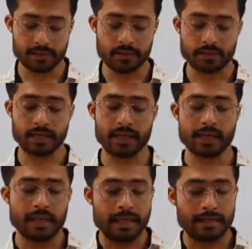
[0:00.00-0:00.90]

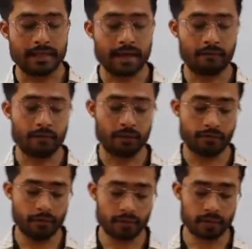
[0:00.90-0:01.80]
Okay, then after
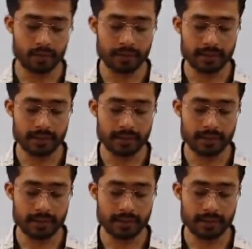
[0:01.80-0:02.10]
fourth one,